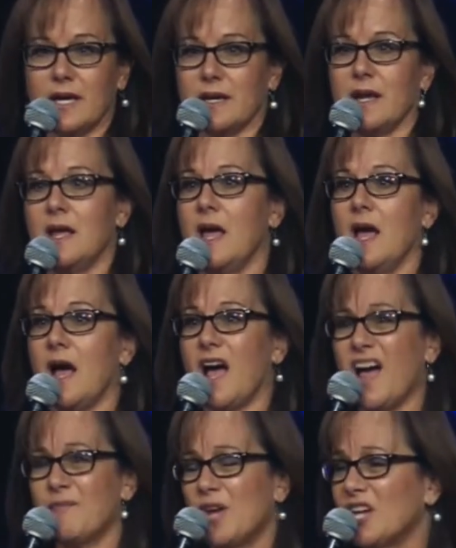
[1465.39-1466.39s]
And
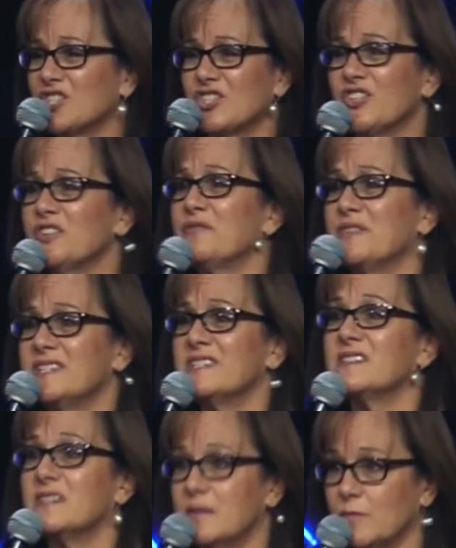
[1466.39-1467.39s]
I'm not sure if this
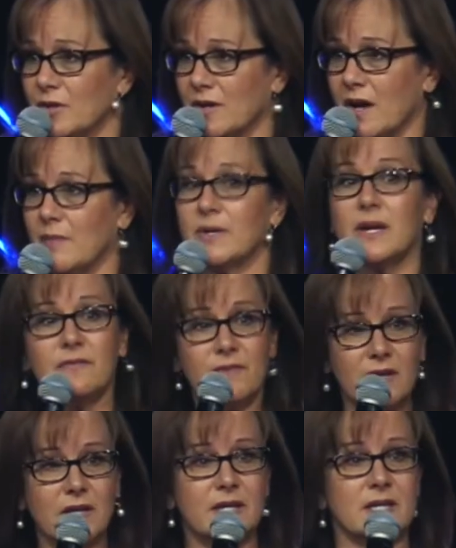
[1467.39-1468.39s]
is him or not, but I
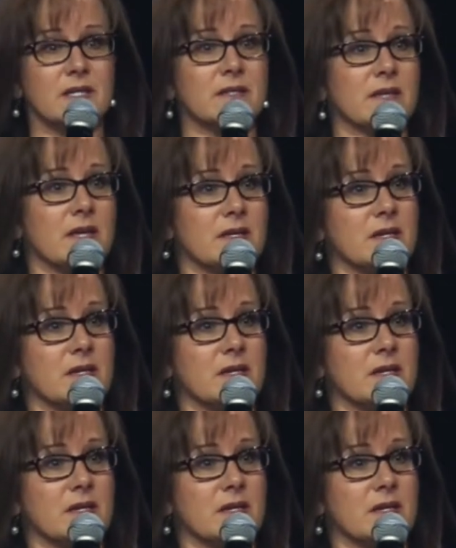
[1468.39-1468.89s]
felt like he said